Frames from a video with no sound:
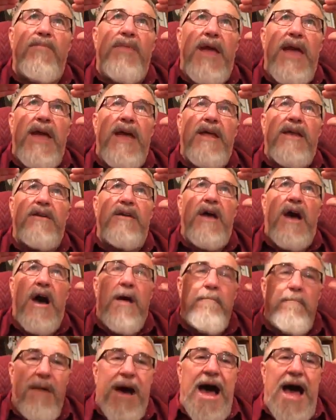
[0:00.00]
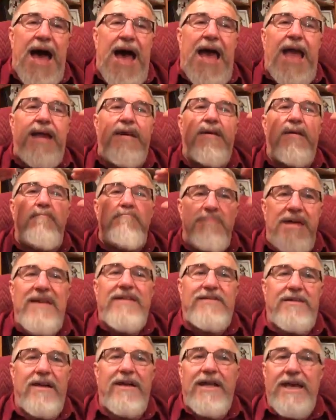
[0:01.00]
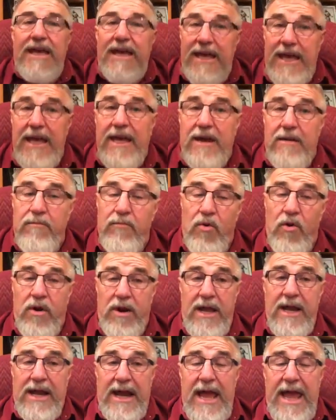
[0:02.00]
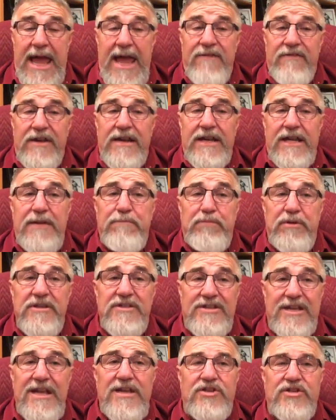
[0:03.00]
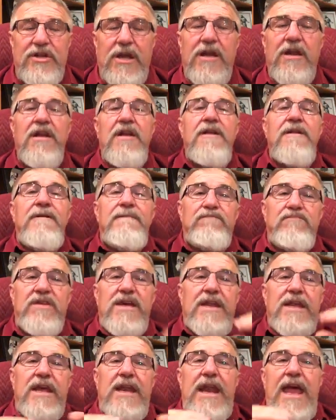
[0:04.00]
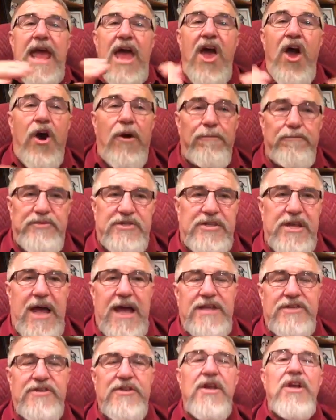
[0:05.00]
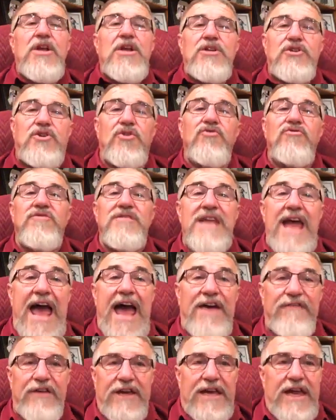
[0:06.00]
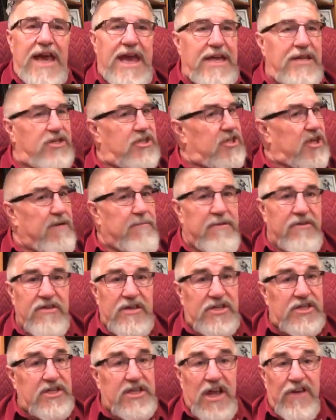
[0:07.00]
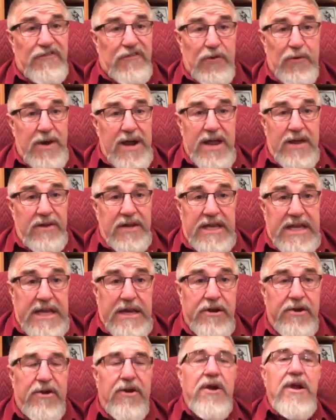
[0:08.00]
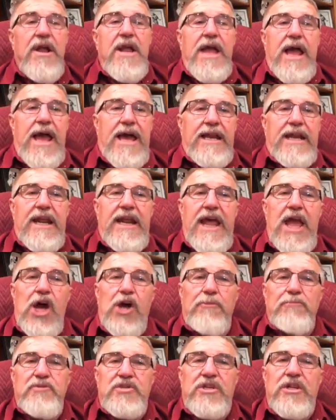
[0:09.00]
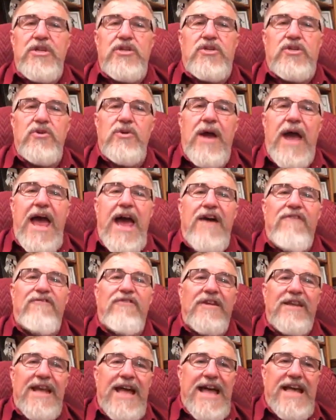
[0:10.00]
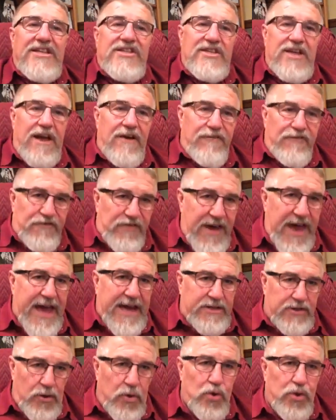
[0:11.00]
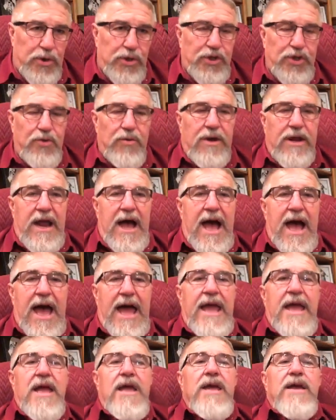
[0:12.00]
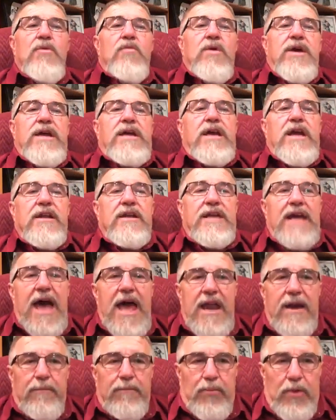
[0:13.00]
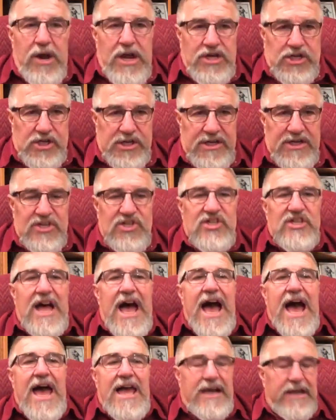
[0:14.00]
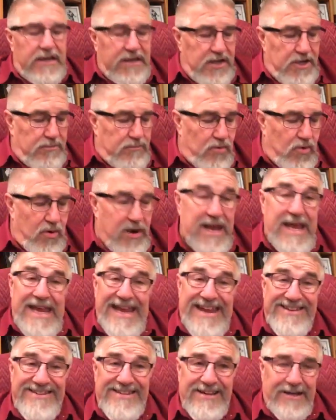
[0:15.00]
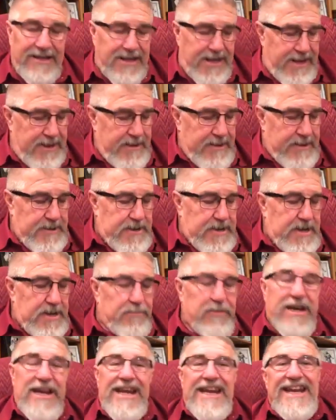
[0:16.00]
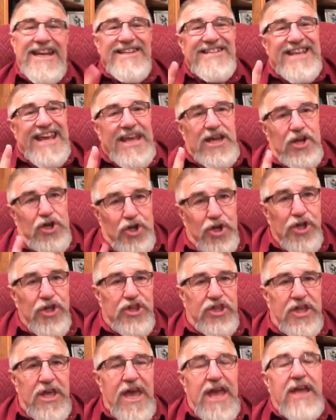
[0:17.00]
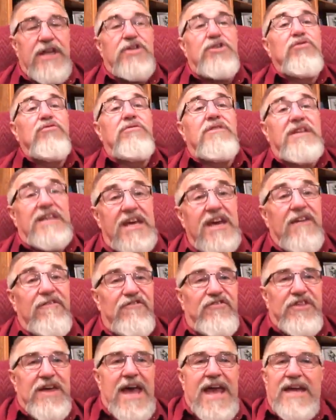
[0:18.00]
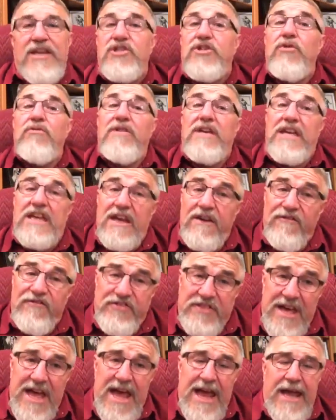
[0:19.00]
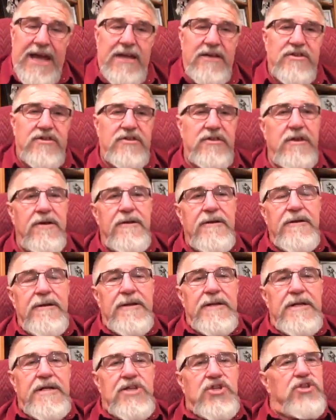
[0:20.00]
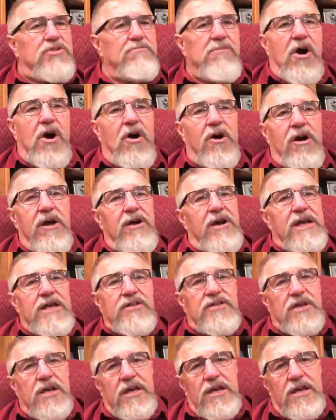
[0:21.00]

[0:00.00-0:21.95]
and abide mentally in a more in a heavenly position, then it helps us to navigate some of this stuff around here and it helps it to have less effect on you and I we can kind of brush it aside a little more easily. But it is a good thing to give thanks. So give thanks. Tomorrow is a,